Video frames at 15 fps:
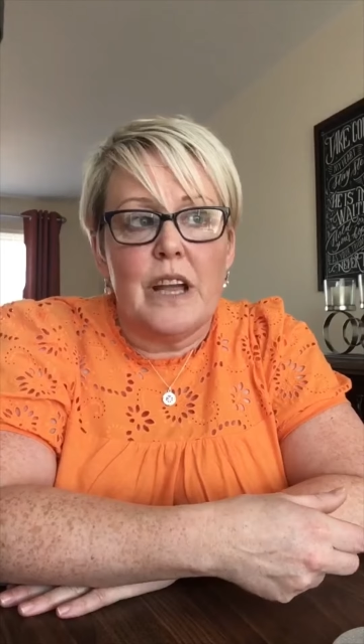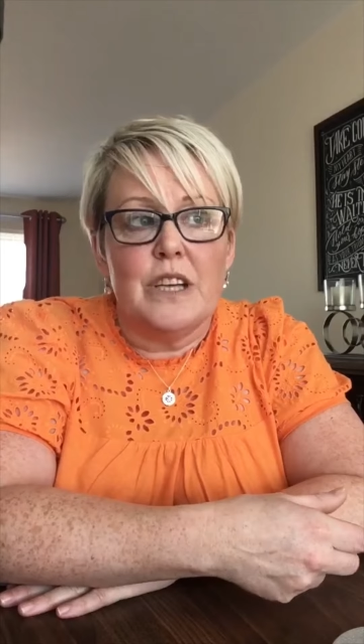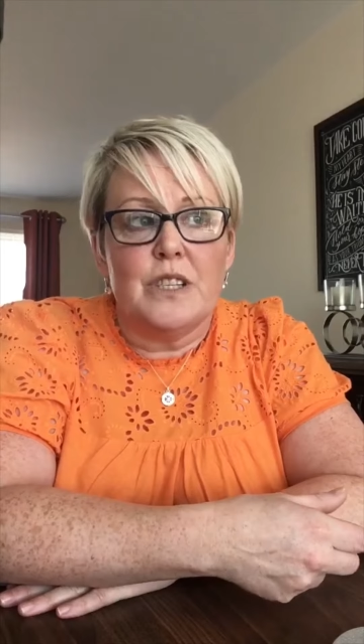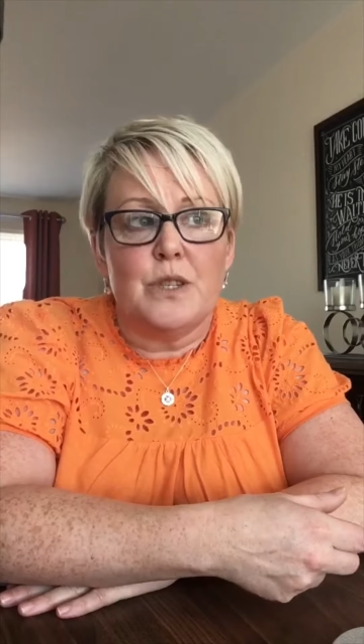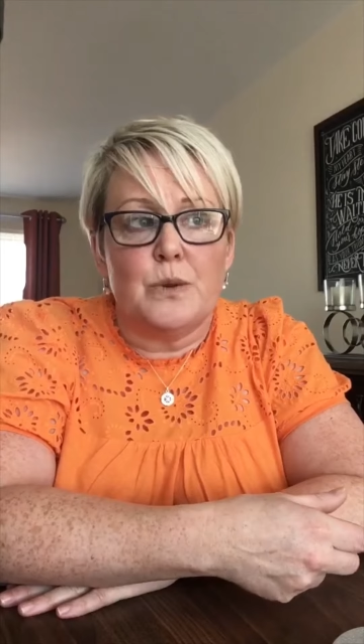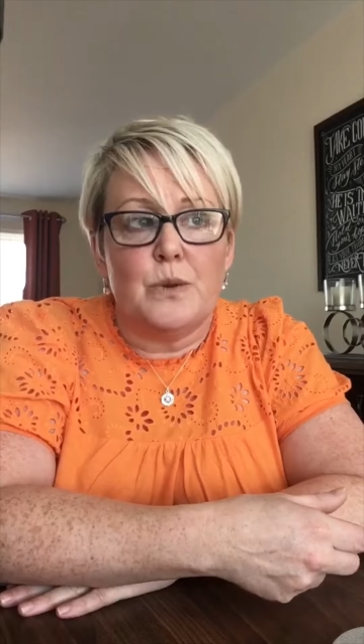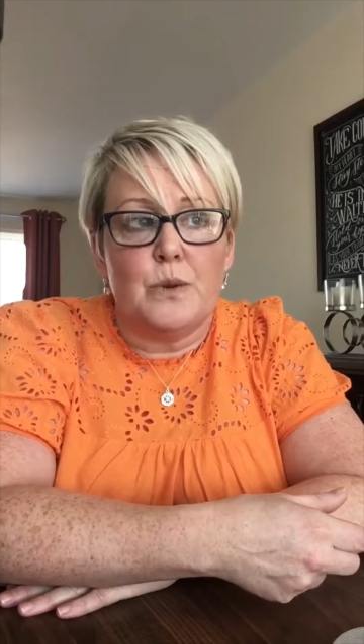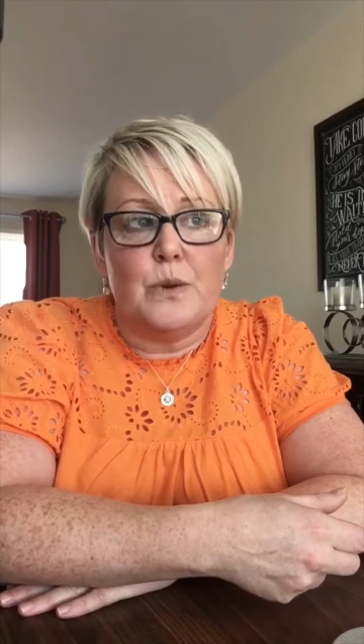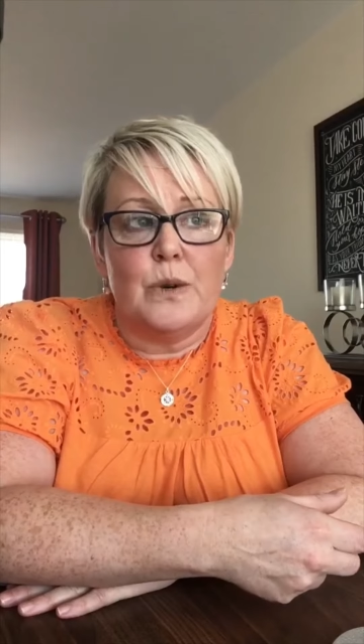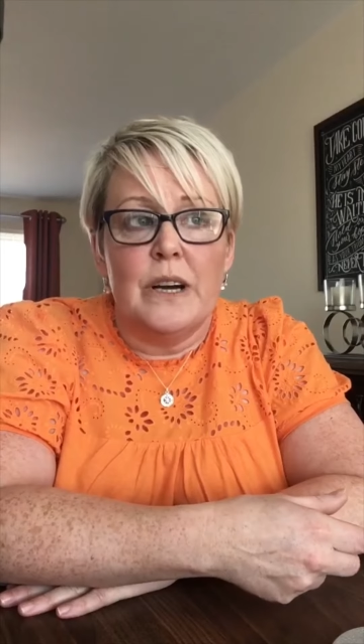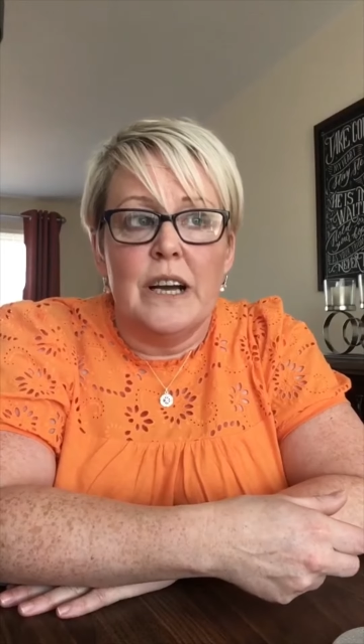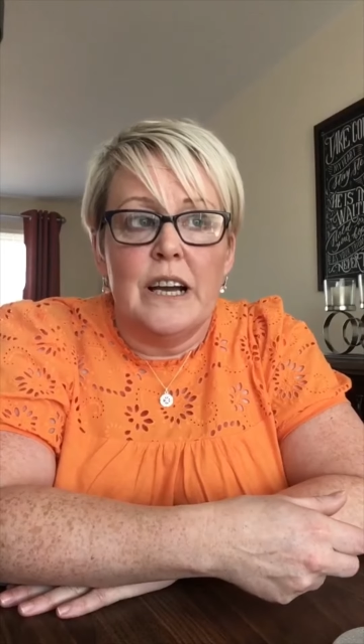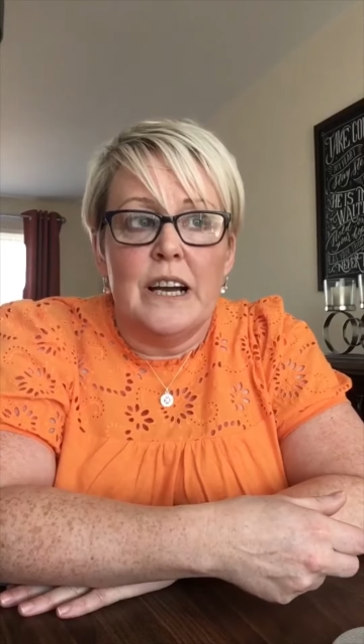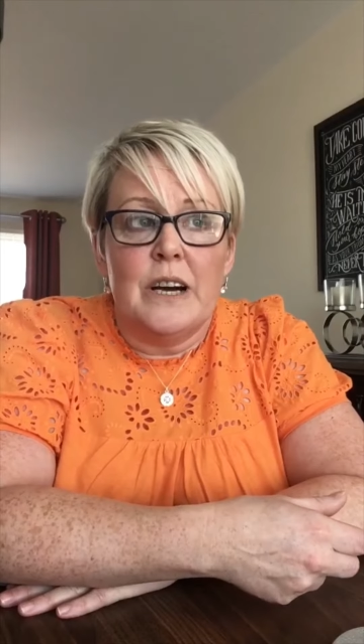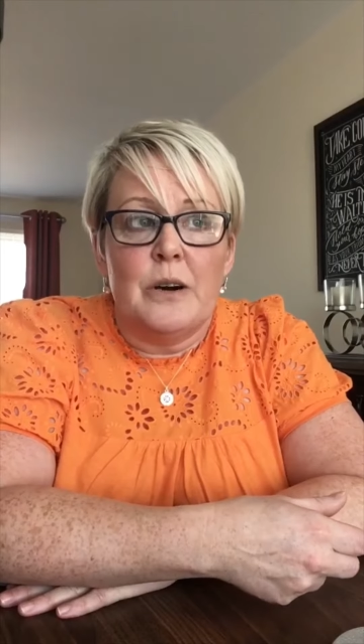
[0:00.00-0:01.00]
So
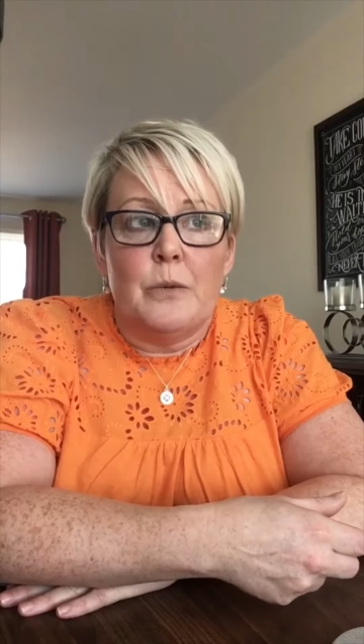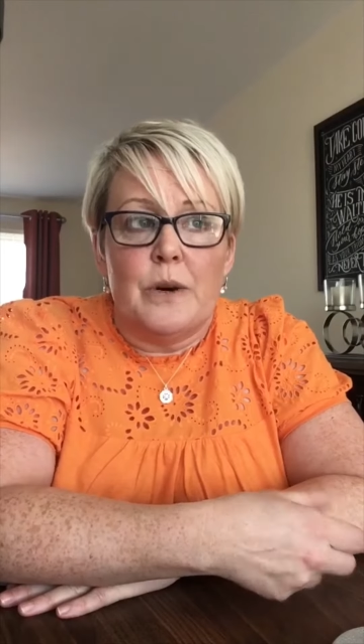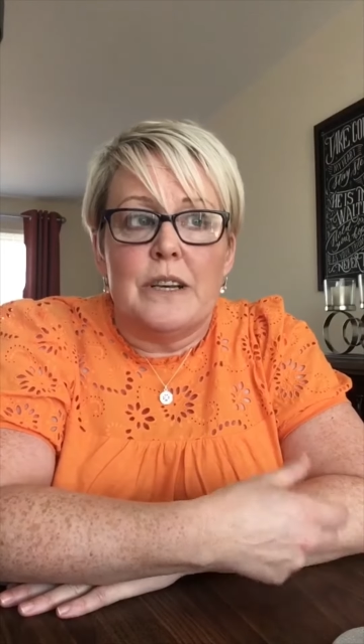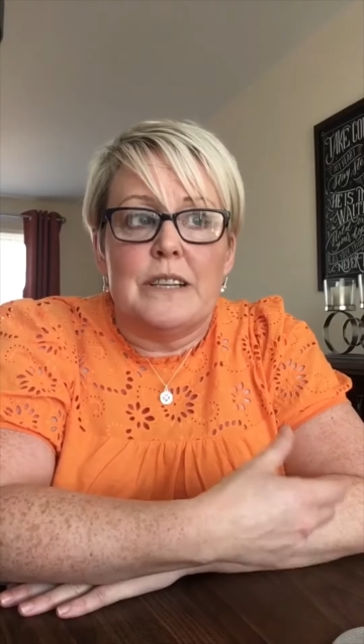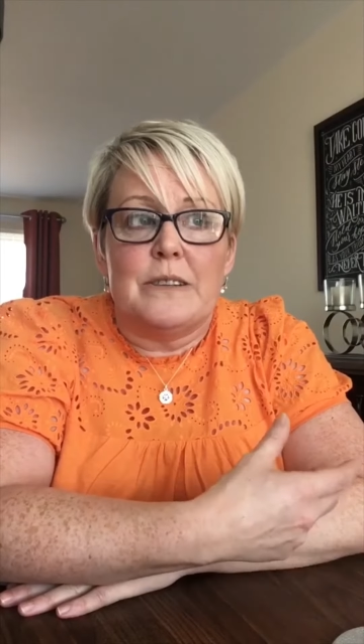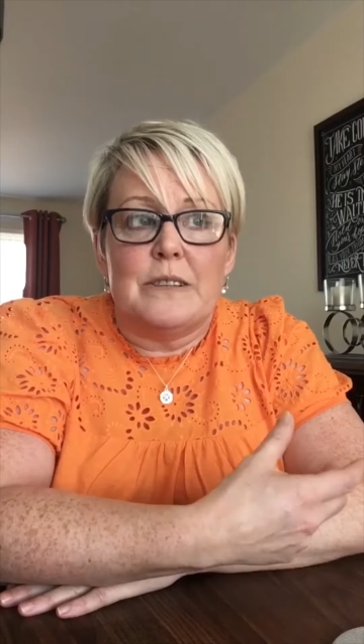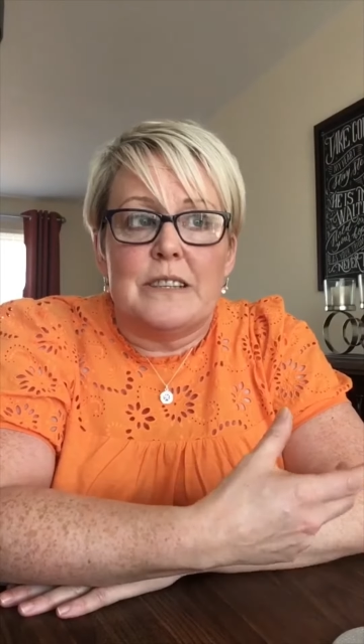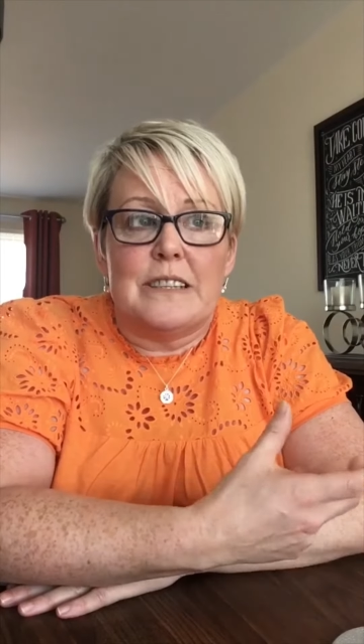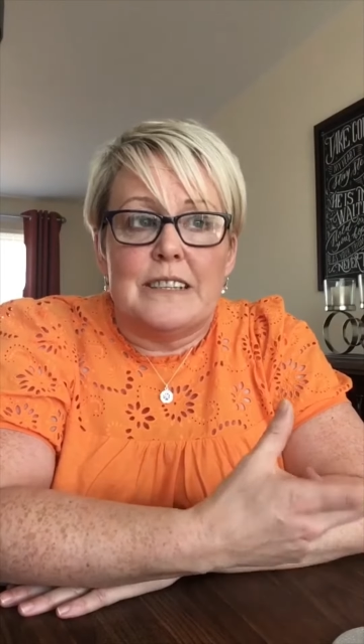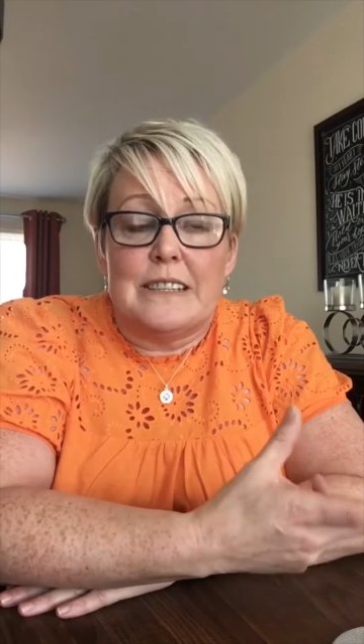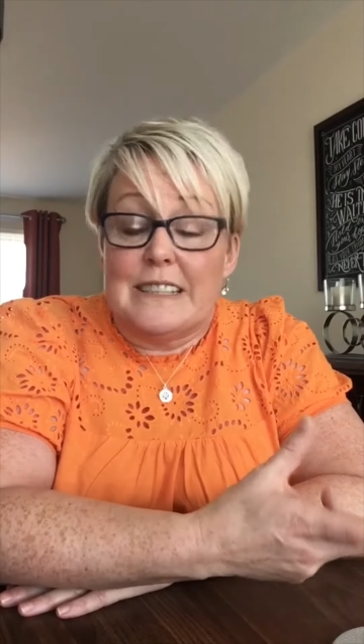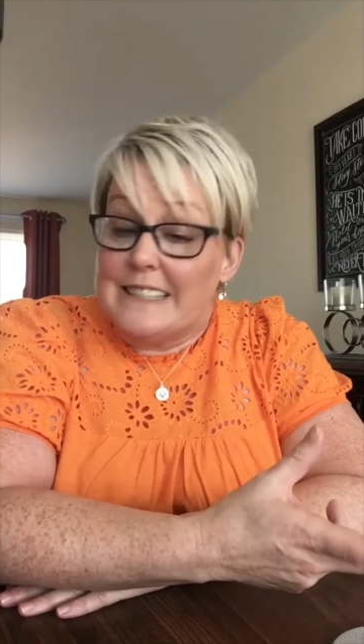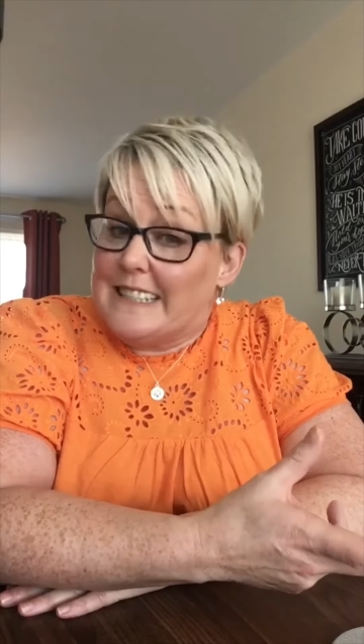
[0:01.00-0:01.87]
one of the